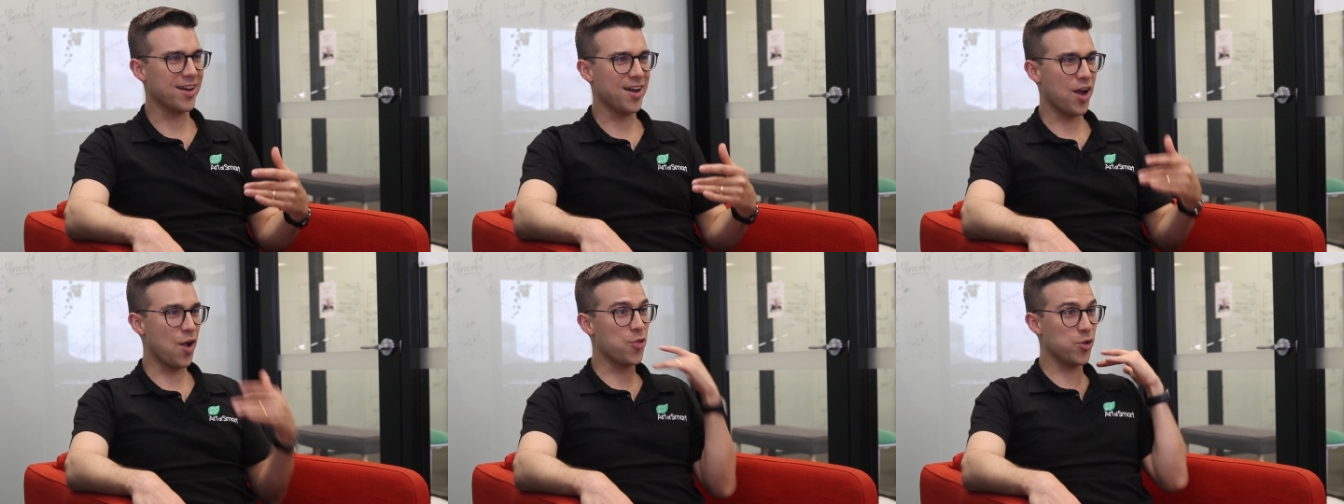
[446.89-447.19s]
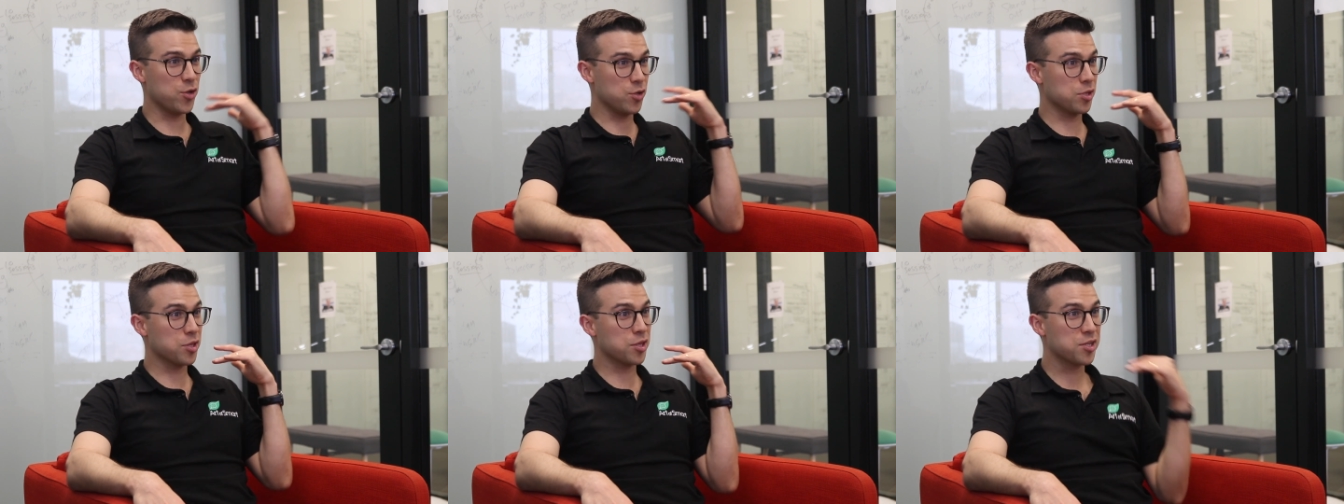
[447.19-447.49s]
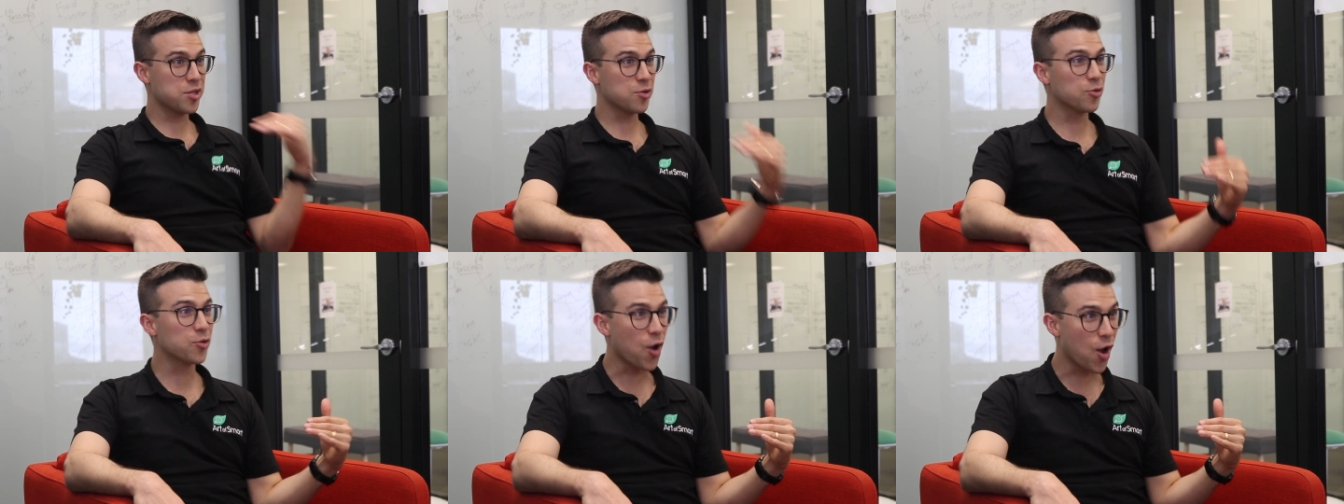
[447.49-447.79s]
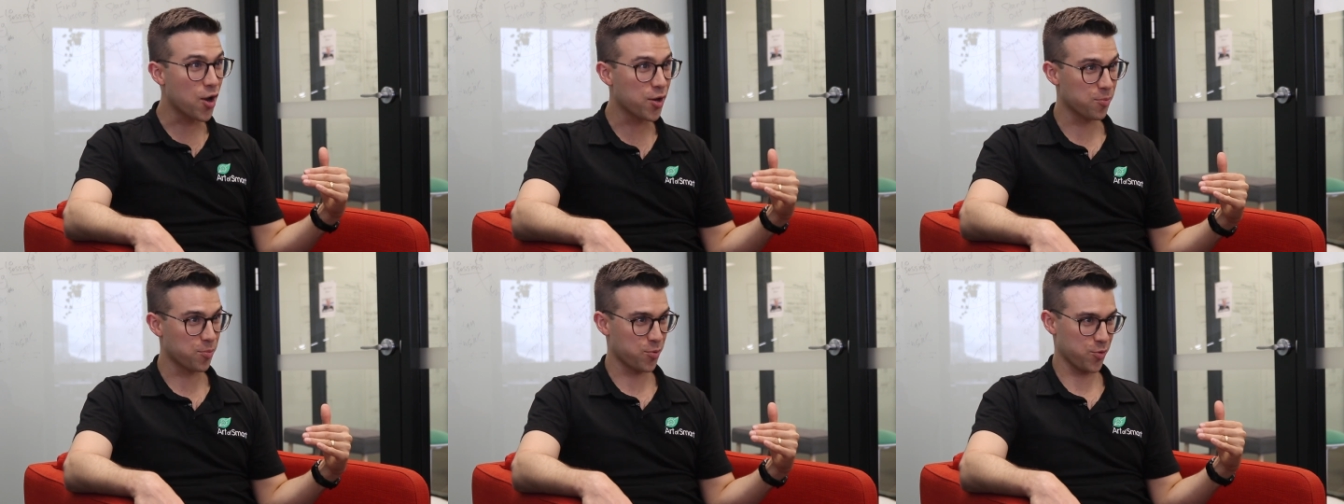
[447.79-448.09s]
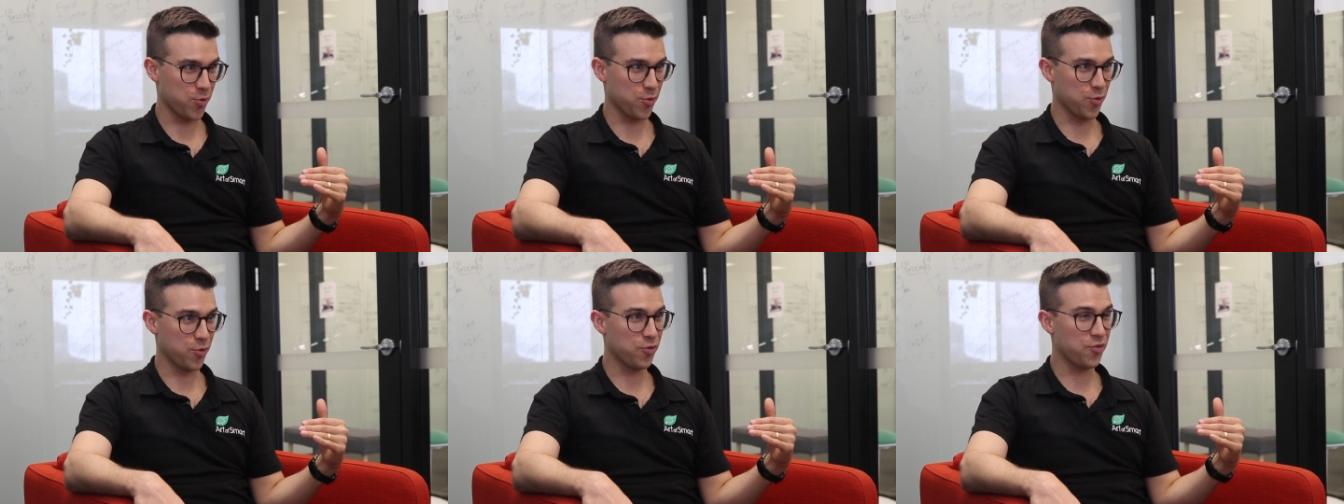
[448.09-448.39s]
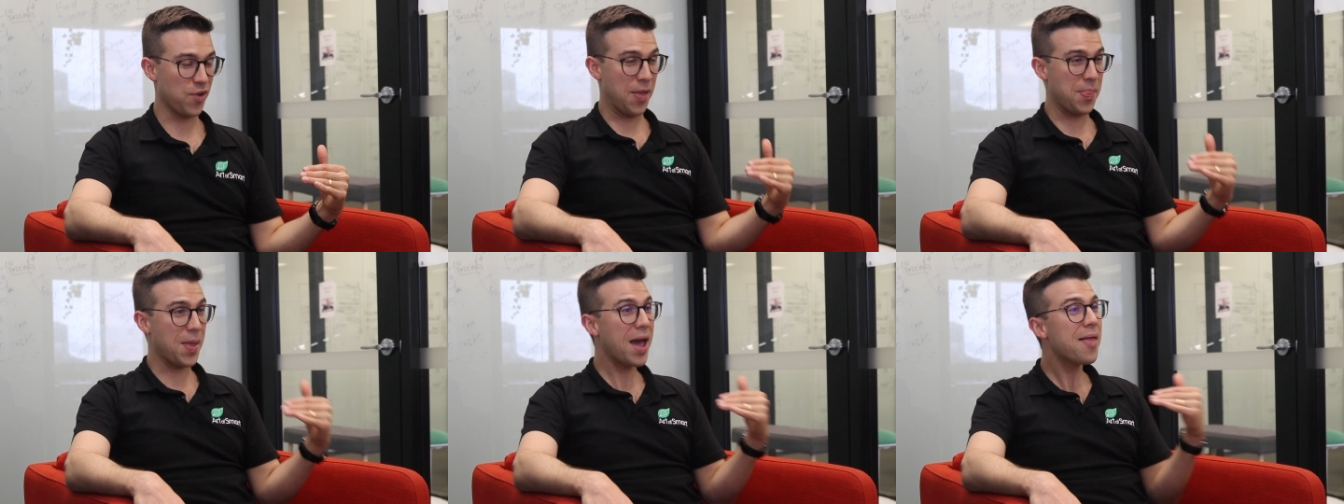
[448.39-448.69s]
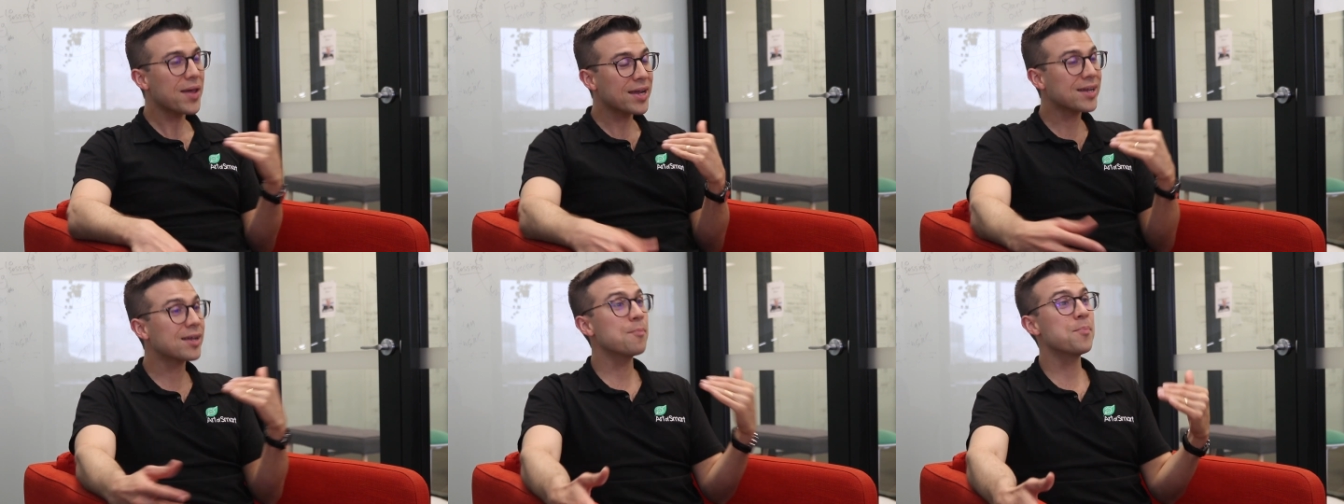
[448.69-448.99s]
and then you still don't improve. And
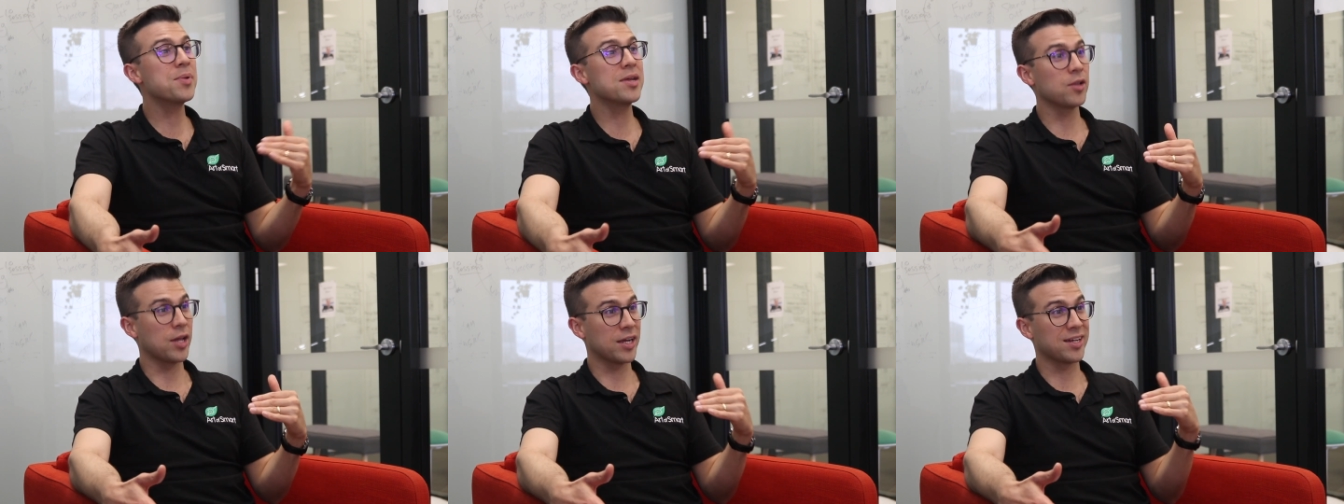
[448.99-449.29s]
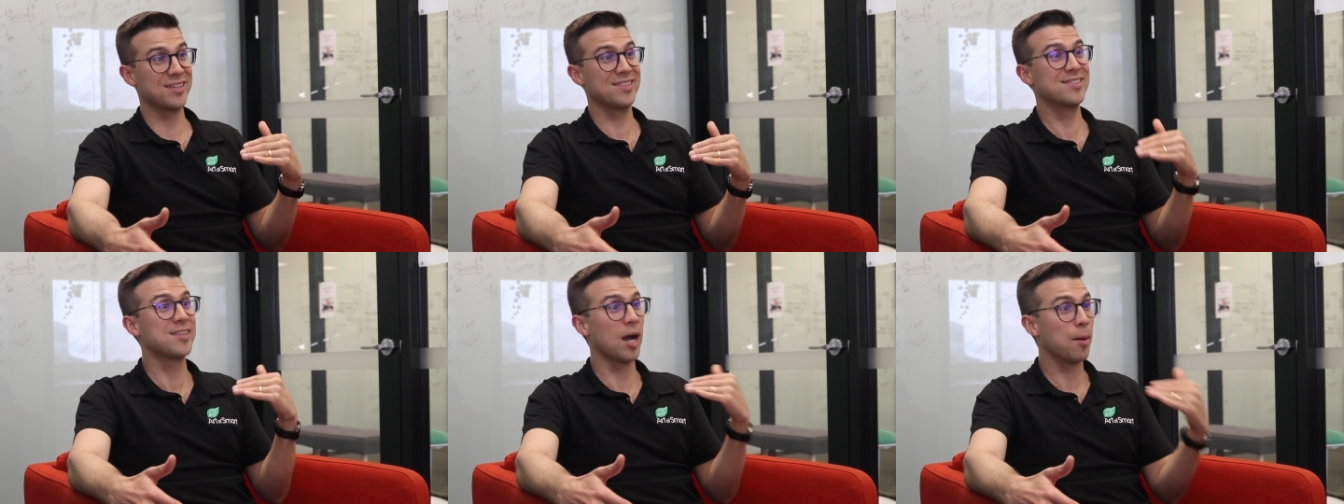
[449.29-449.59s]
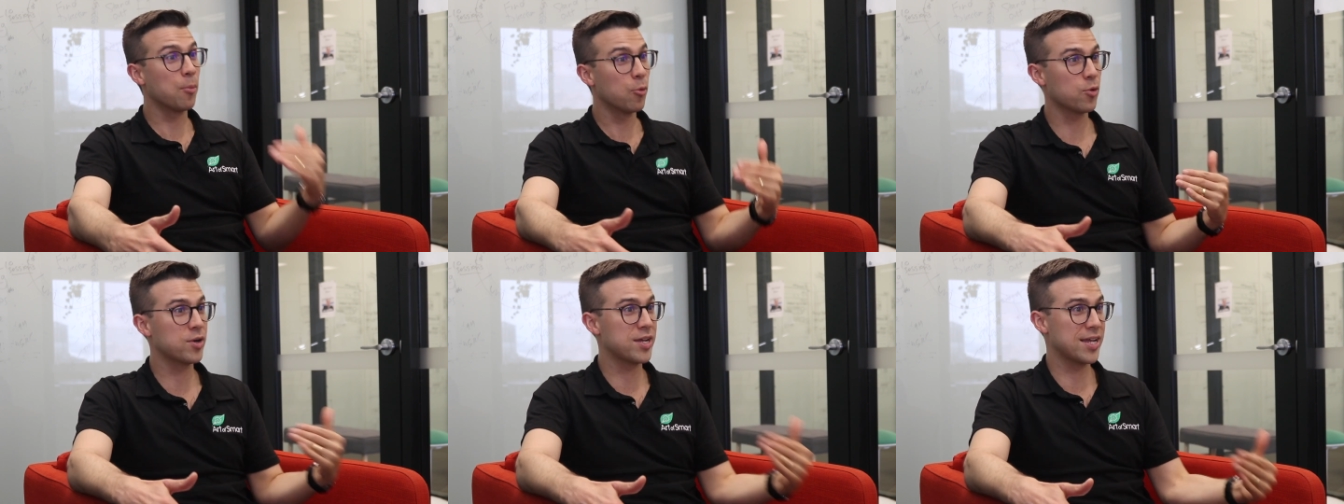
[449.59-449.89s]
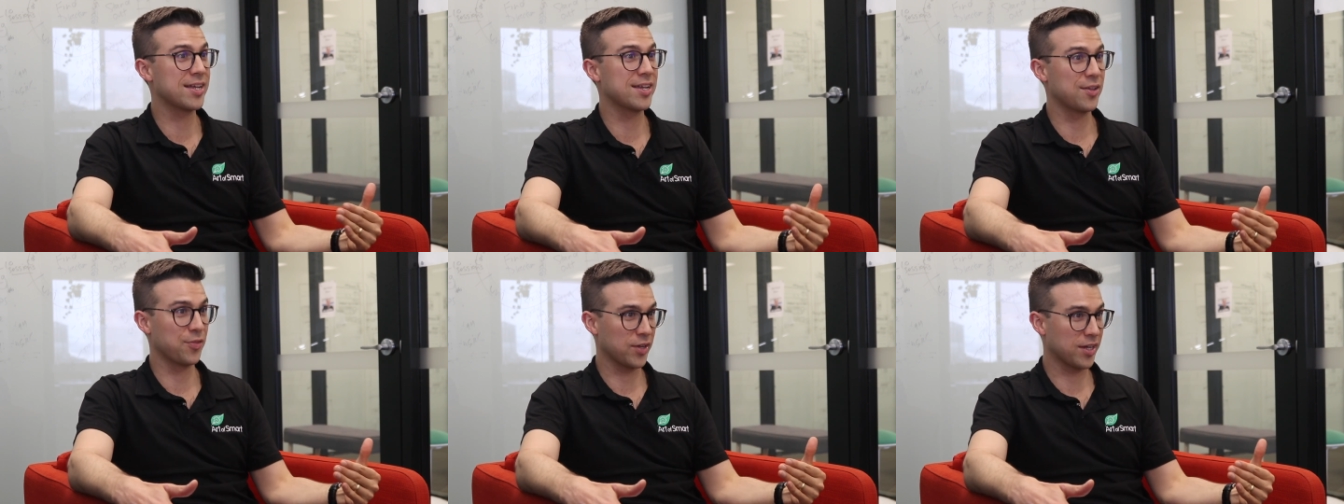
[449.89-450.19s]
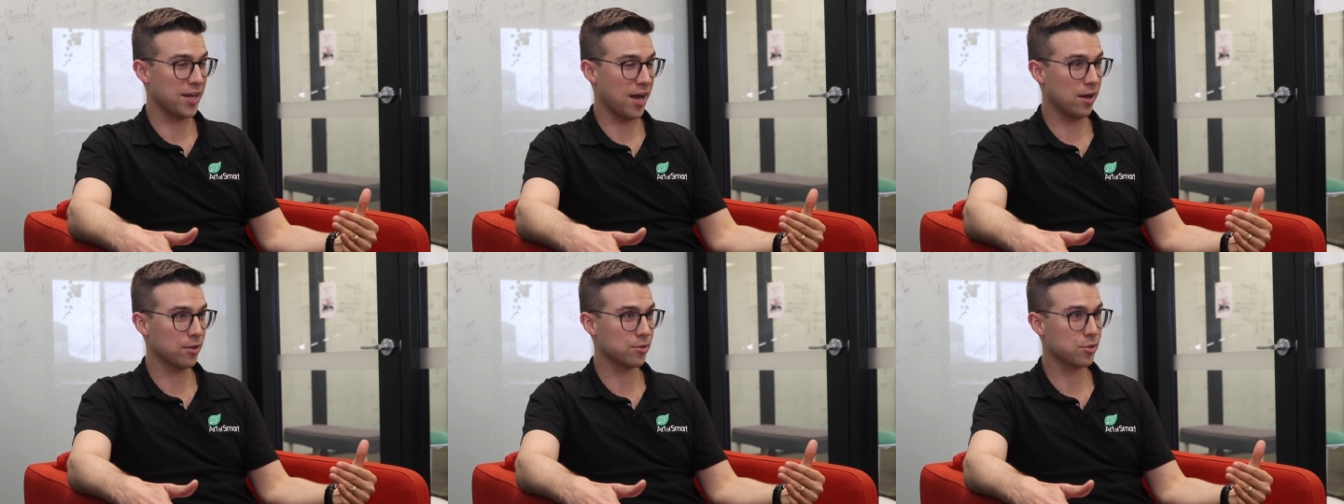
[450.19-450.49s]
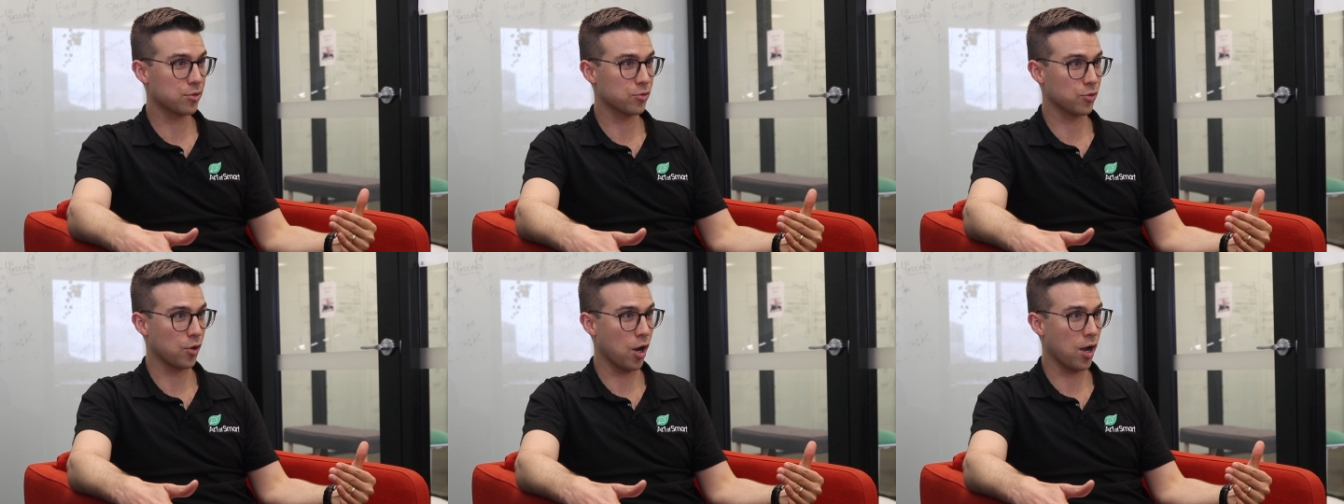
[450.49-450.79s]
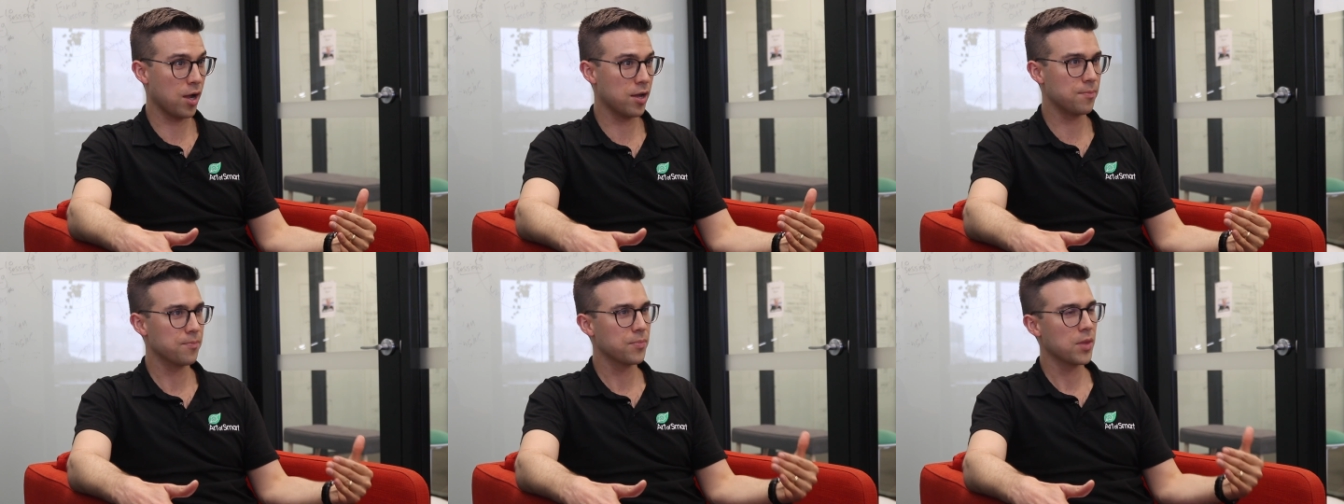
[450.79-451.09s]
that can be like a double kick in the guts,
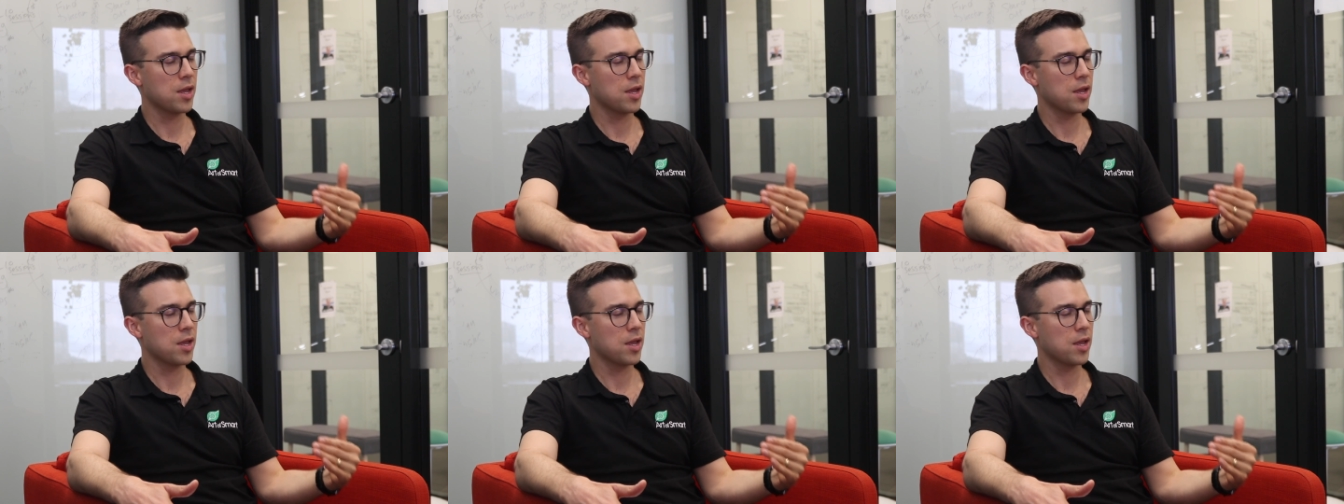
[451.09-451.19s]
right?